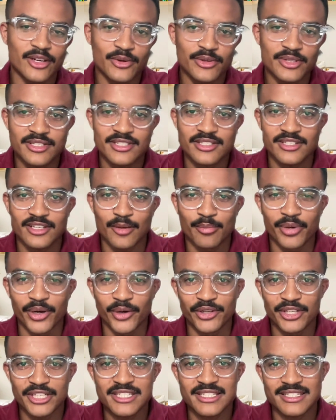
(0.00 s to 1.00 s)
was
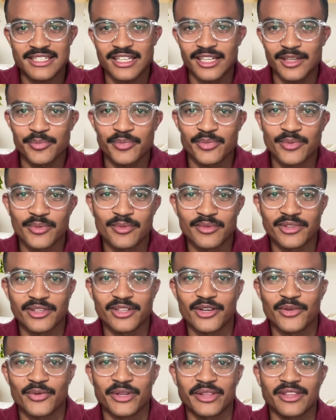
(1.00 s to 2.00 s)
bonus tip.
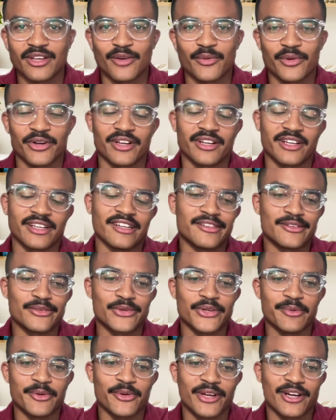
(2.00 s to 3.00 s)
We thought we were gonna get three,
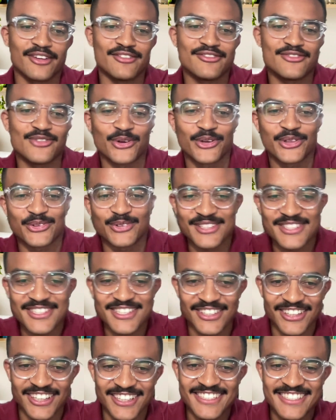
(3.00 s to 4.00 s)
but we got a fourth one.
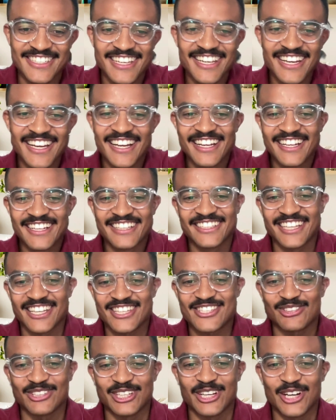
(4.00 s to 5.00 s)
So That's
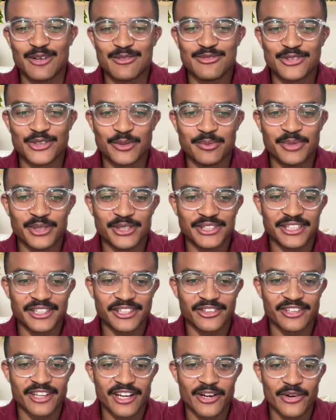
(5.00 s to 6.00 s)
really helpful, building your
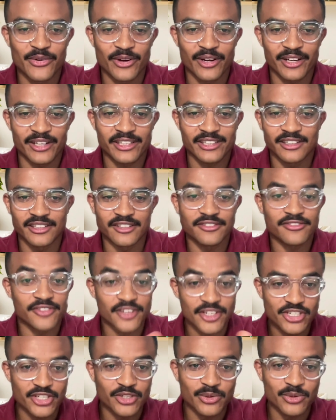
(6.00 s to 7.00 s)
network in an
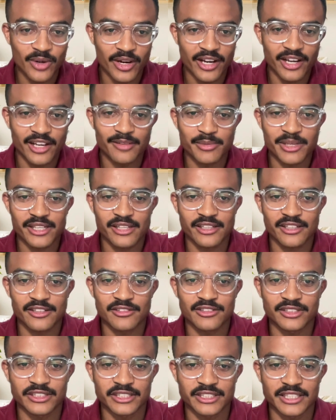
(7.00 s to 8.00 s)
efficient way and making it
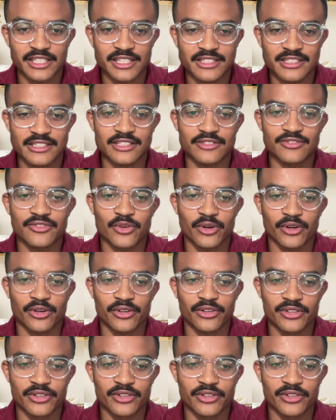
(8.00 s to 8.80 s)
really easy for,